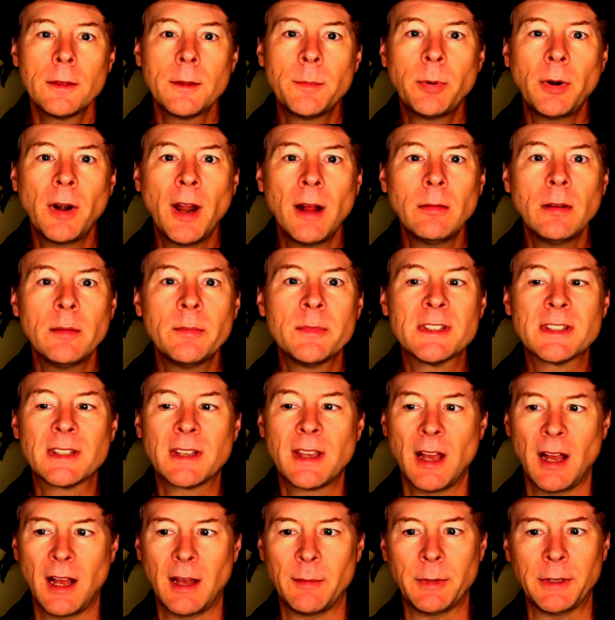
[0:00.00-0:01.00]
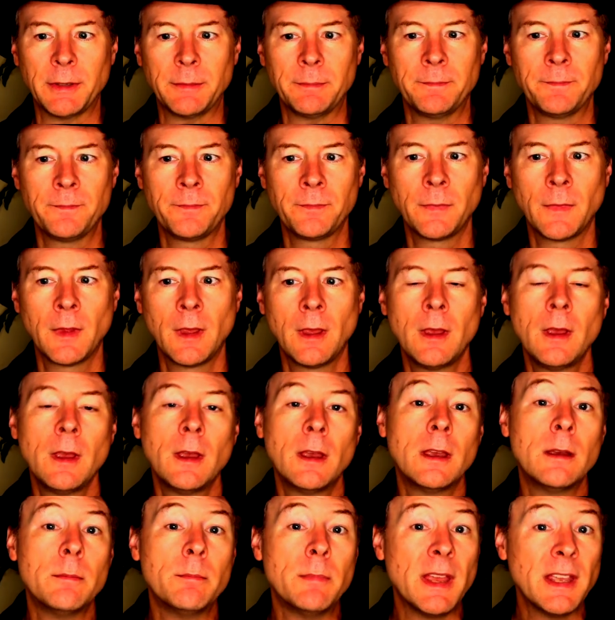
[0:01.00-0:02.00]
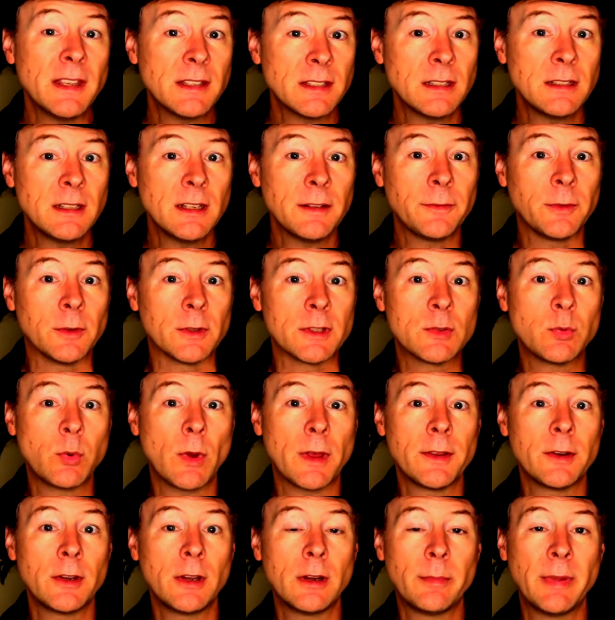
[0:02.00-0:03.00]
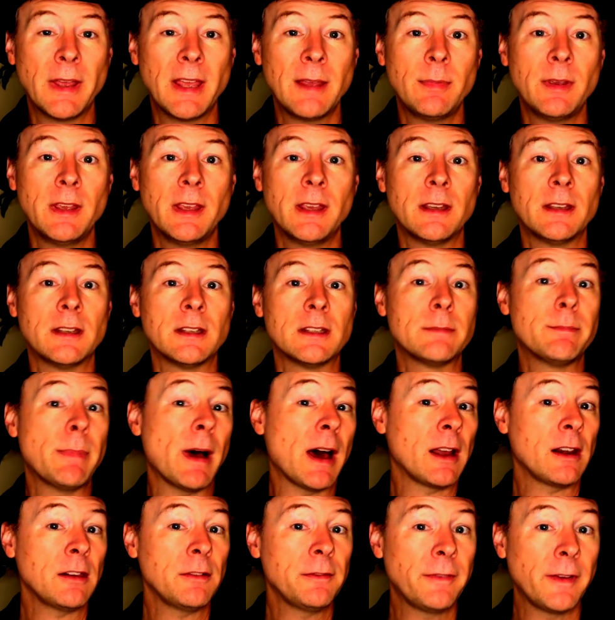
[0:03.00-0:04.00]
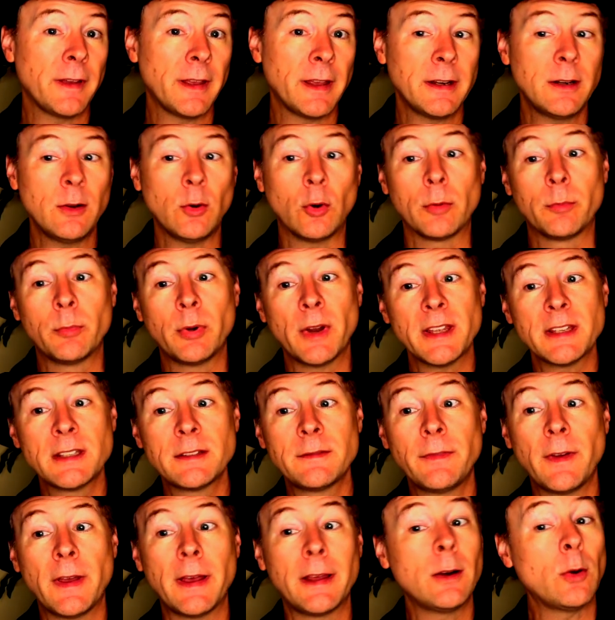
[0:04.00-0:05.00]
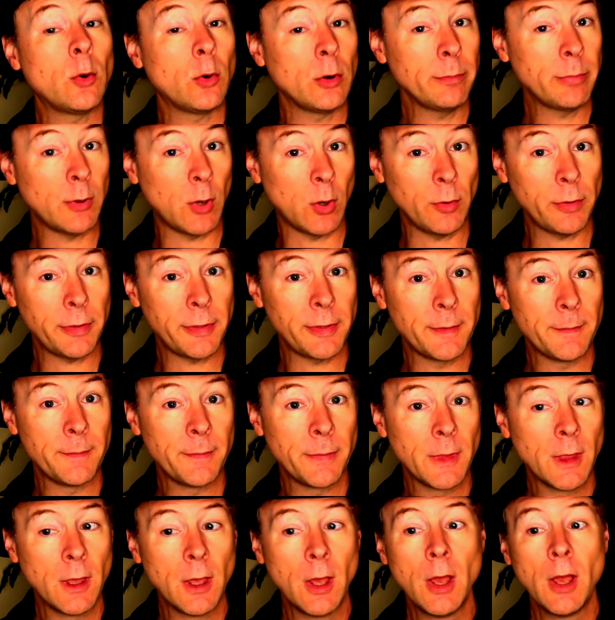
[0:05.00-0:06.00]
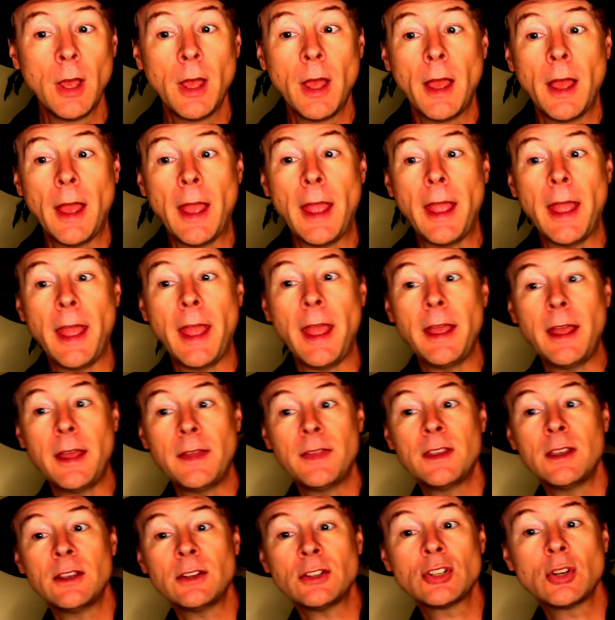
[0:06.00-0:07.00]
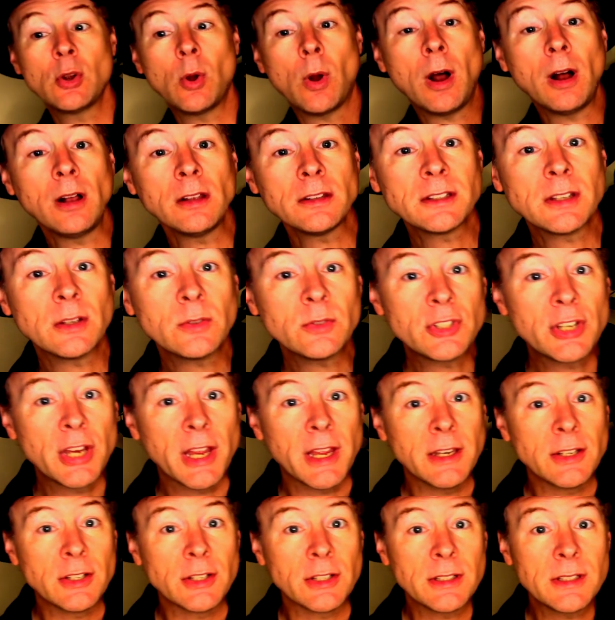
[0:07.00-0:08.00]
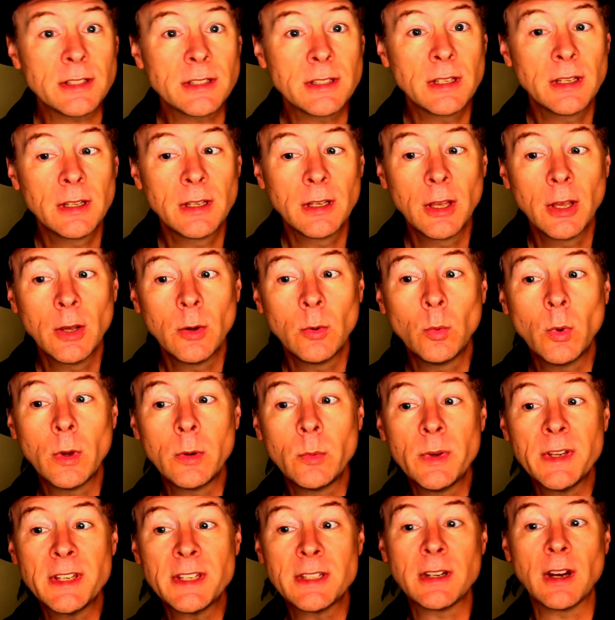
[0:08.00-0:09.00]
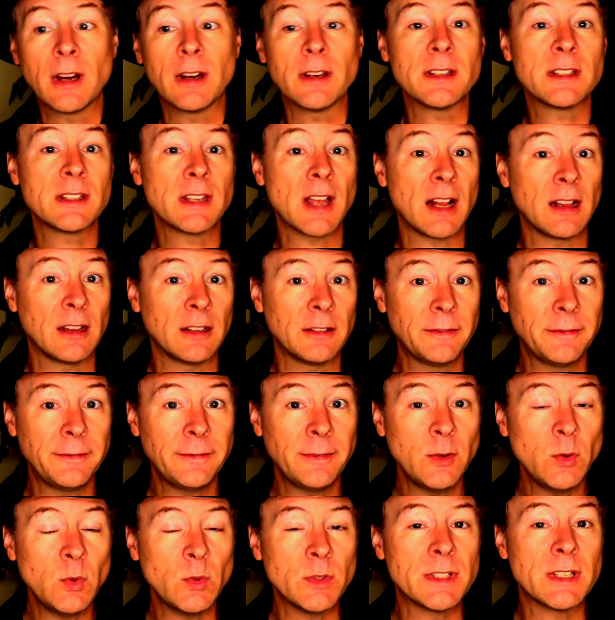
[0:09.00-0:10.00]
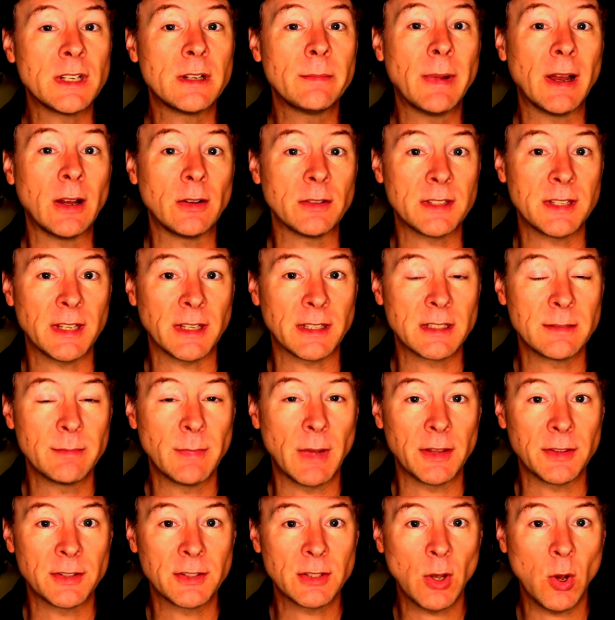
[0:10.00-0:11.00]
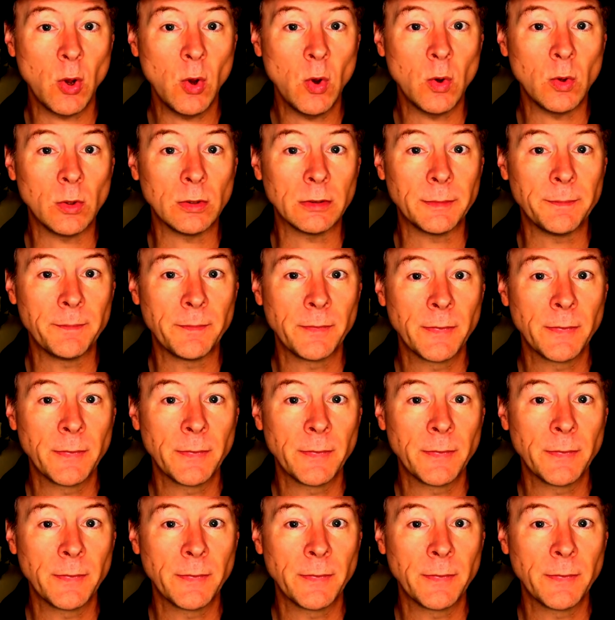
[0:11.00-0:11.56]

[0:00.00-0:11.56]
The problem is common. It makes a difference whether your baby is bottle-fed or breastfed or both. And the issue also changes when we start solid foods at about 6 months old.